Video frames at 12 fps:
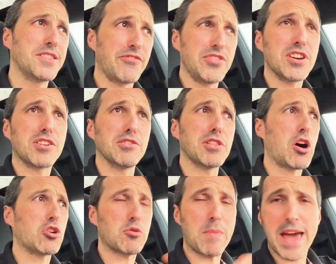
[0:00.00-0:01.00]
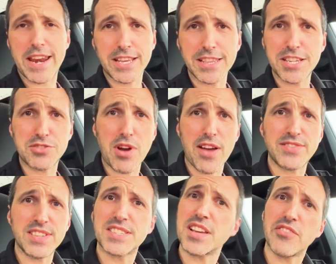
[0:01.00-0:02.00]
The vehicle automatically
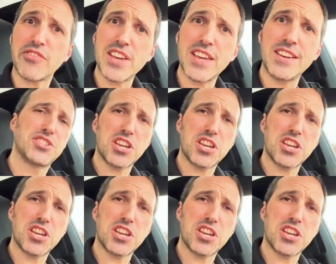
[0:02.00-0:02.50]
drives itself in,